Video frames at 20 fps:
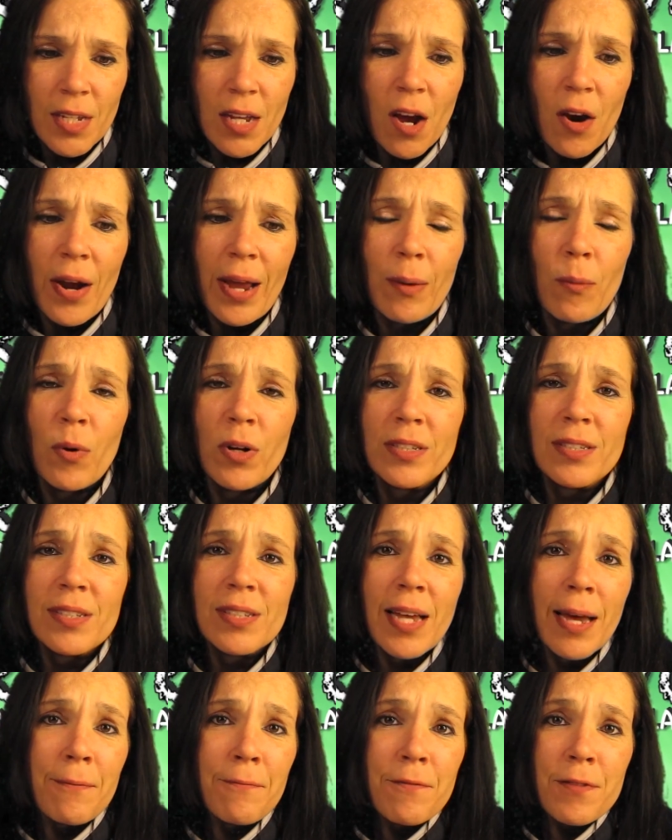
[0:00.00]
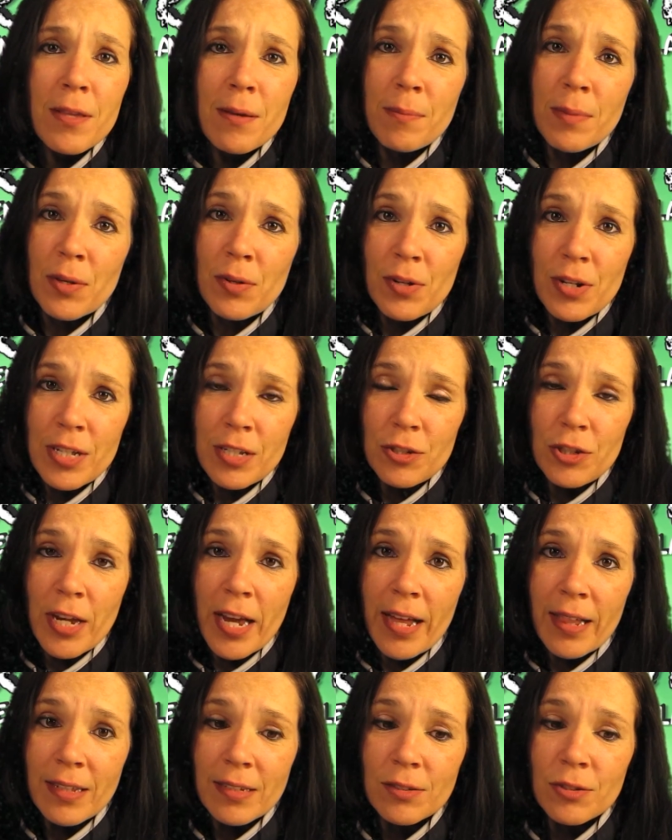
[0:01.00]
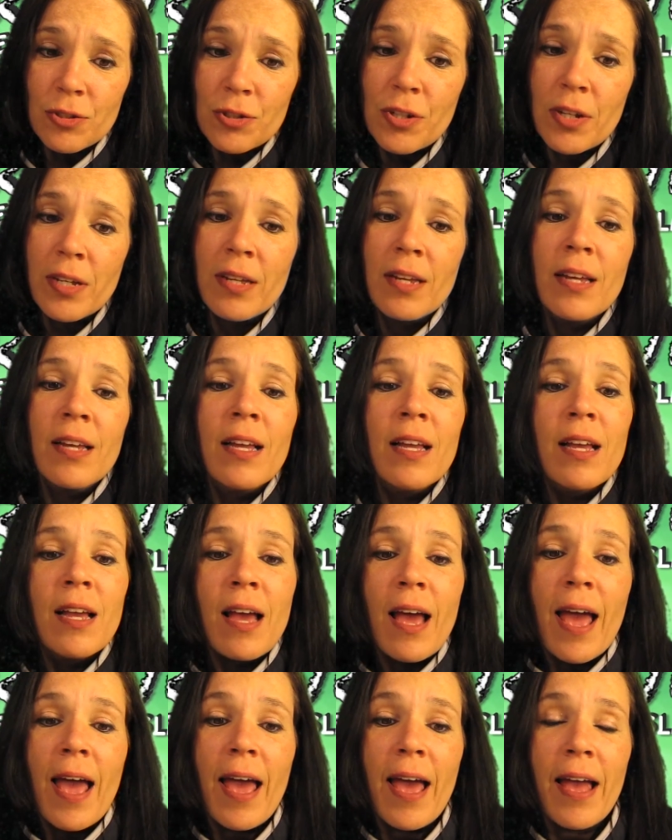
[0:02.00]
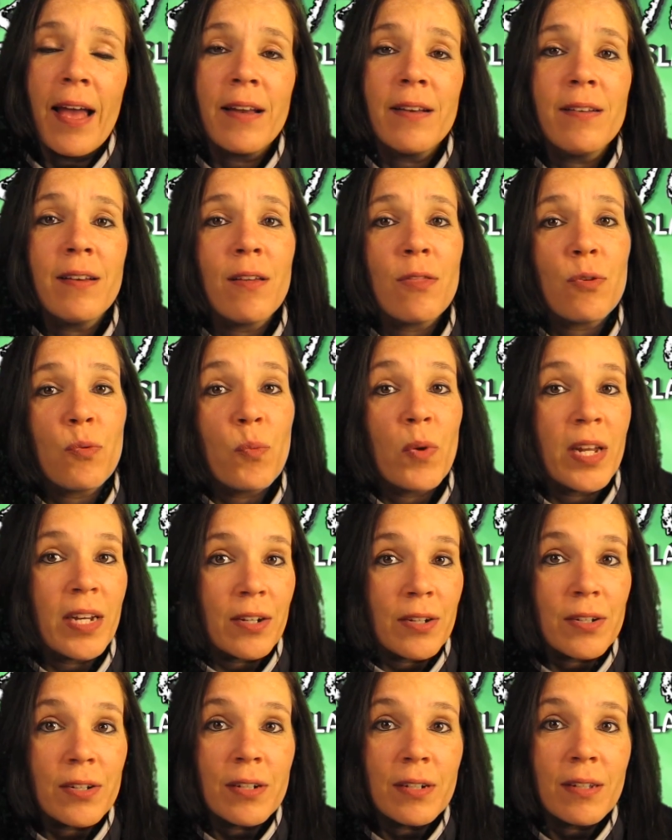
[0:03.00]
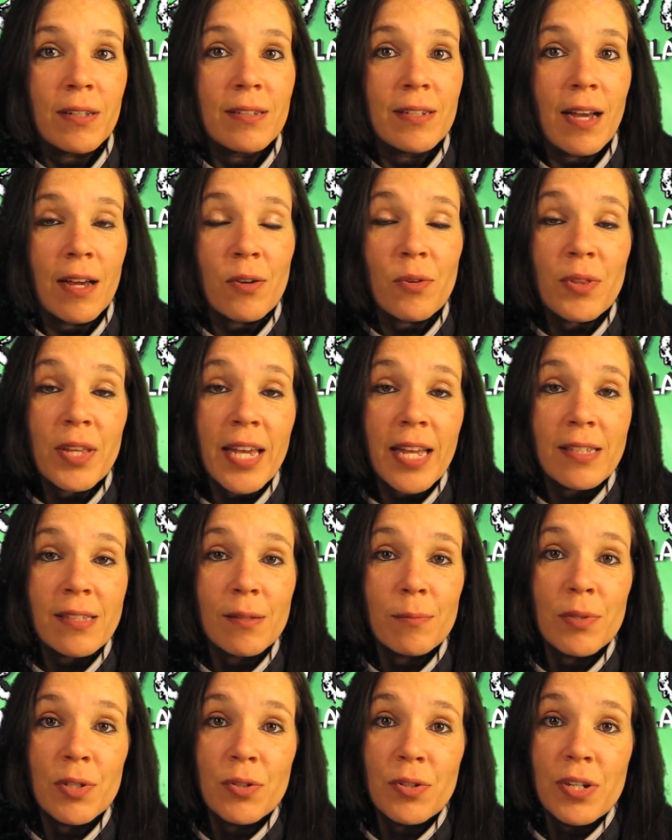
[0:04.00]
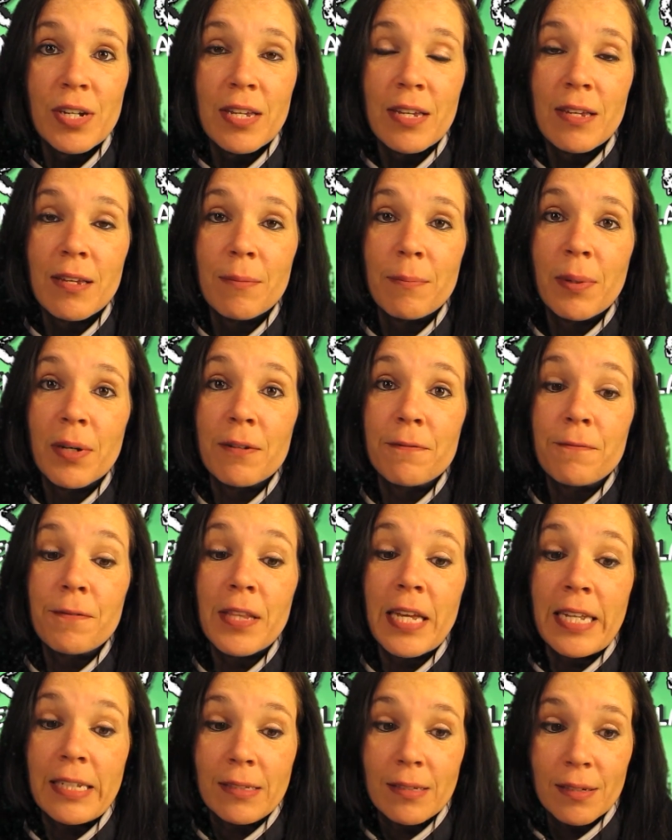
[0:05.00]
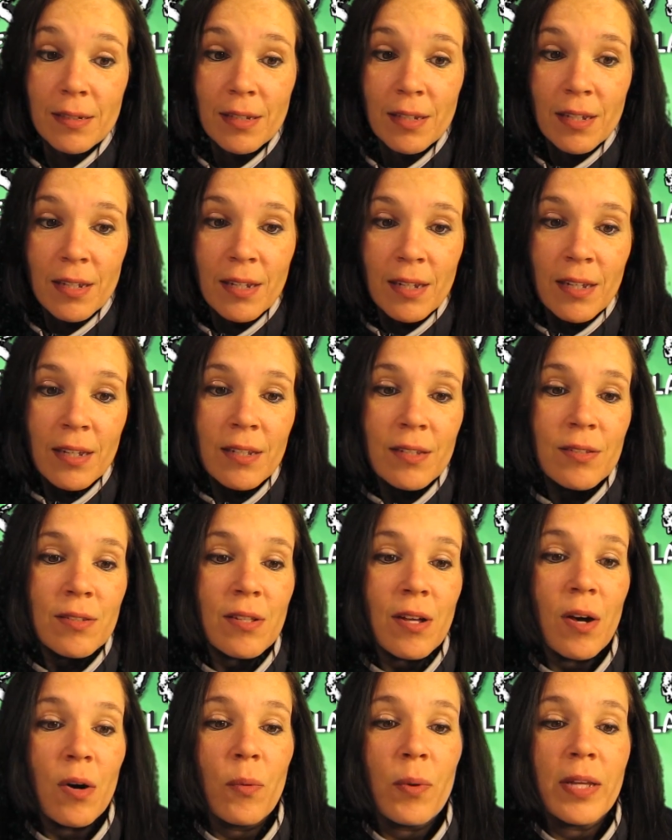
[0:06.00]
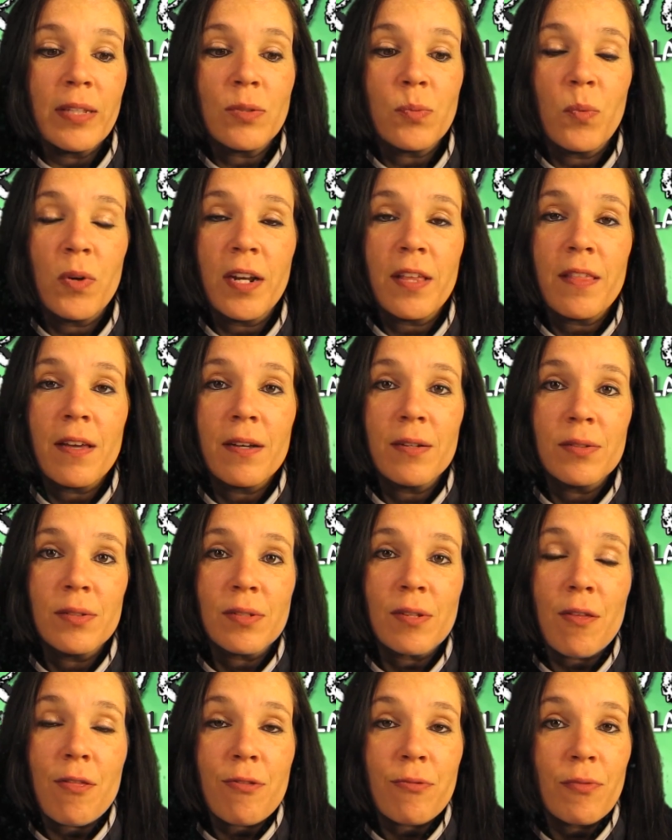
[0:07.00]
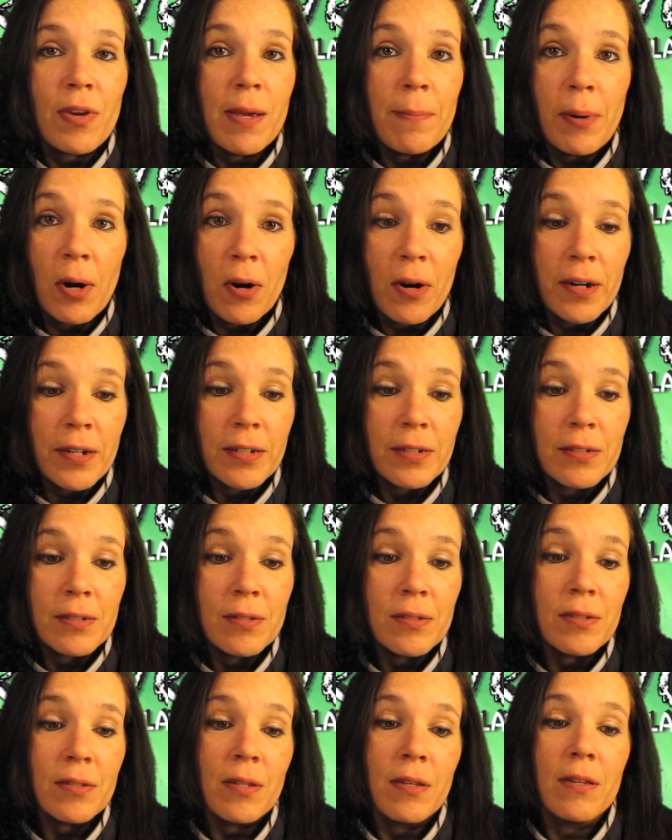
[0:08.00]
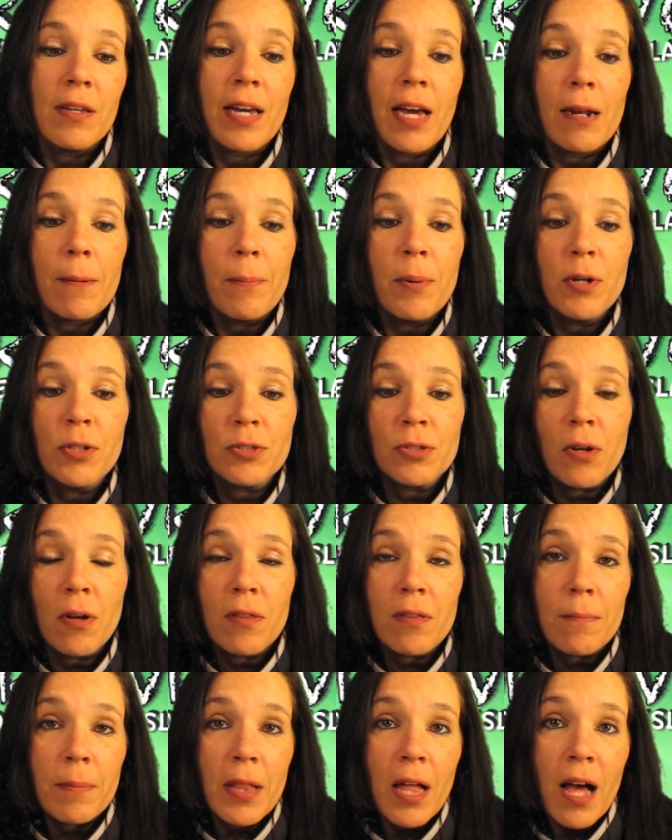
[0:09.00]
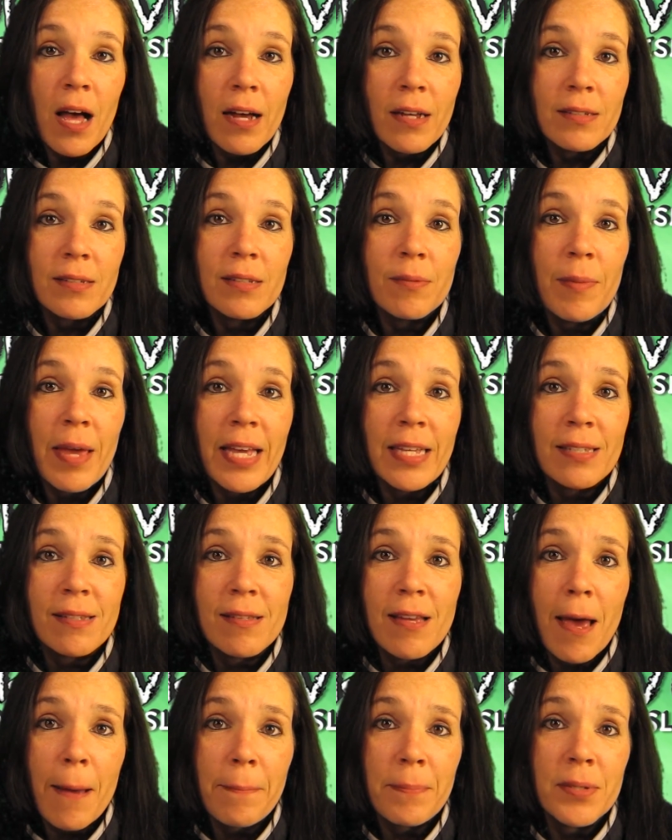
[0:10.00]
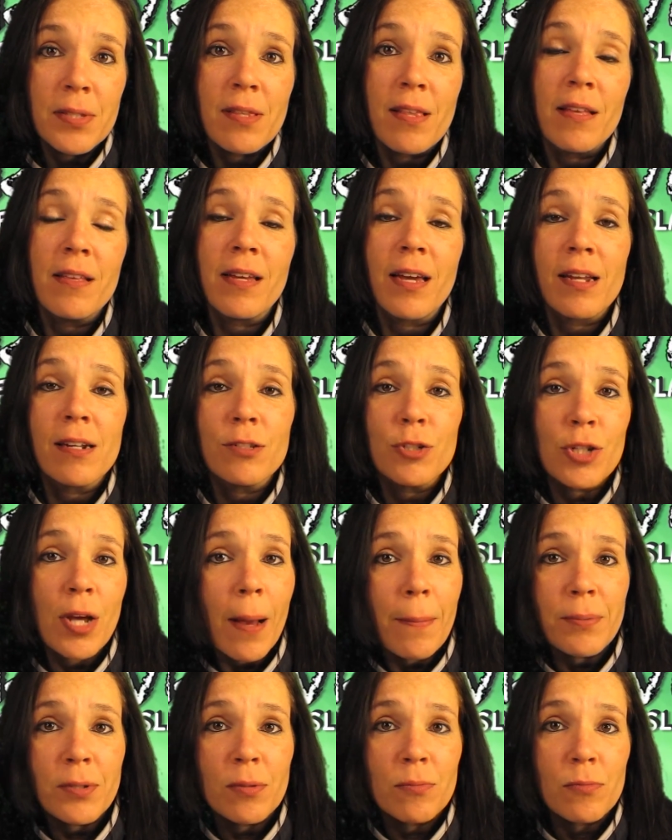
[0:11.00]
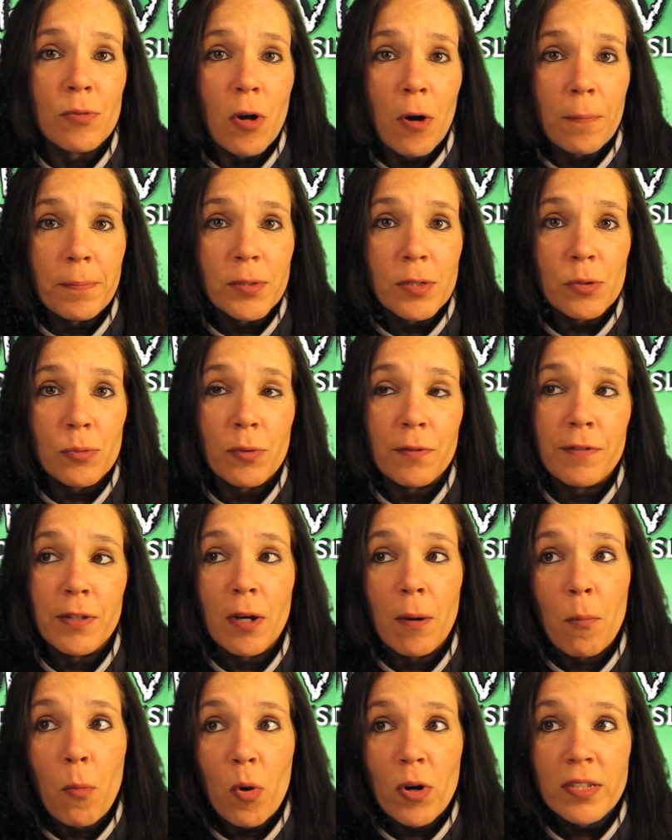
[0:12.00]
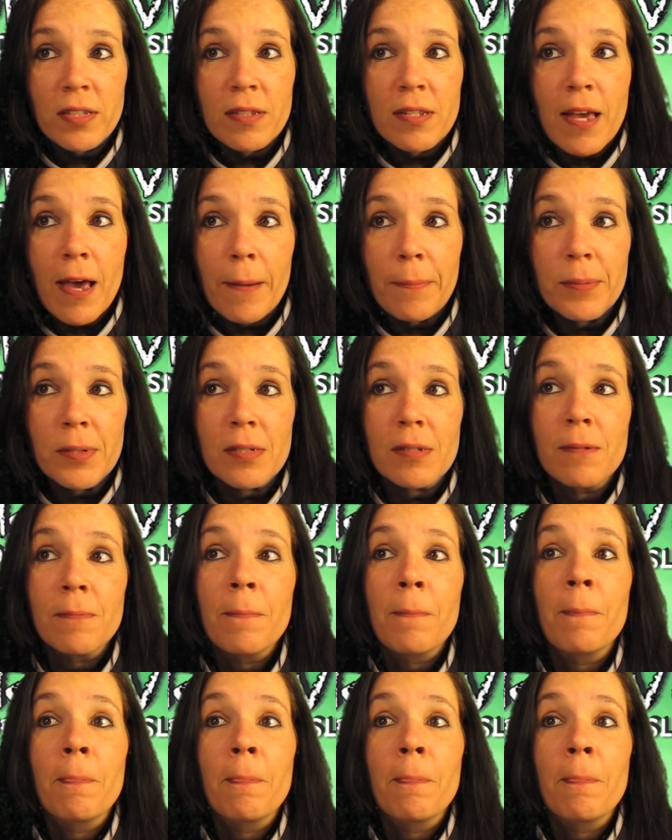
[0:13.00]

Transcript: All right, well, it's time for the immunity challenge and the winner not only gets immunity, but Flint. So it's one of those three-parters. You got to push all the blocks to make steps, then you got to chop some ropes to reveal more steps,